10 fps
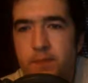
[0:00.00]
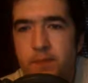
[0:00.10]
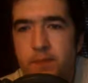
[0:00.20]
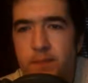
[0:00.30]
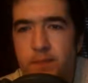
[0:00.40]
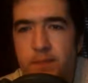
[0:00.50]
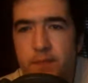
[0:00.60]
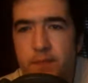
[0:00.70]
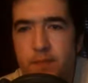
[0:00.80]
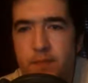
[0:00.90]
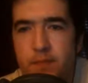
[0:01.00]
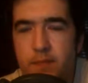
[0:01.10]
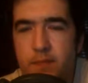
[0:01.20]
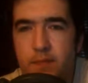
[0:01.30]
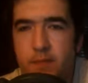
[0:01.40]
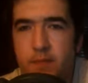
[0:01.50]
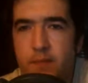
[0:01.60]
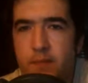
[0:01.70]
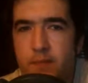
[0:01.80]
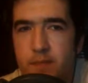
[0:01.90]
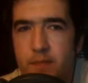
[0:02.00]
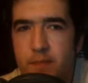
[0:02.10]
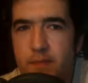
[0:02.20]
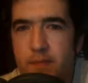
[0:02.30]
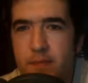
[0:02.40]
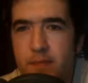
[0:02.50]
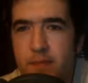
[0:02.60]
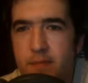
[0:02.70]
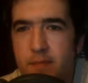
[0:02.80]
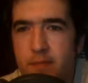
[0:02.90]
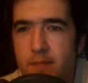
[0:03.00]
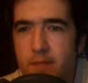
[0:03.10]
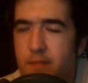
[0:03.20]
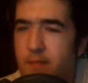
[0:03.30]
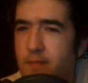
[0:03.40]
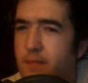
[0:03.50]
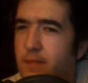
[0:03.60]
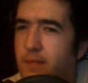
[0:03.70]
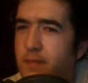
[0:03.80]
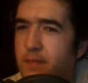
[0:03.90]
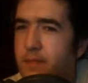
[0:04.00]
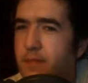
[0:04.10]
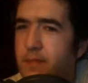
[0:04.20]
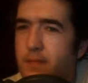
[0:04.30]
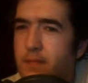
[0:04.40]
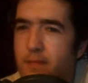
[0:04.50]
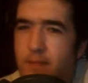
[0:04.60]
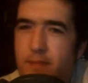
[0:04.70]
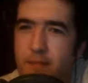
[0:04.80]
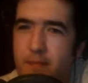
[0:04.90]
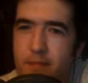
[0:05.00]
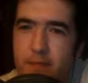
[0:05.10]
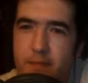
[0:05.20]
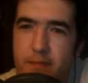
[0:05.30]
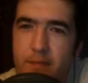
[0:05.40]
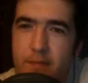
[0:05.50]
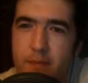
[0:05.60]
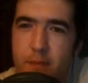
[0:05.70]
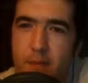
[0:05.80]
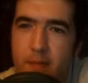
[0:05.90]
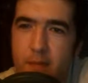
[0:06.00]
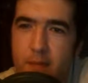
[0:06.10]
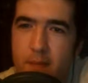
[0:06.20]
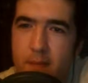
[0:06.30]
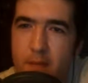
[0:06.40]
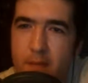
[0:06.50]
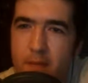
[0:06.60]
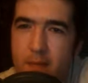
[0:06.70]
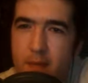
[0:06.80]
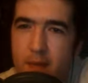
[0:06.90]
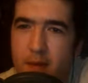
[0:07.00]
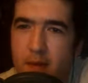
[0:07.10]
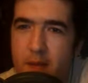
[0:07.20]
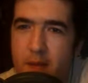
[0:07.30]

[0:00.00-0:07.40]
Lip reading: (not speaking)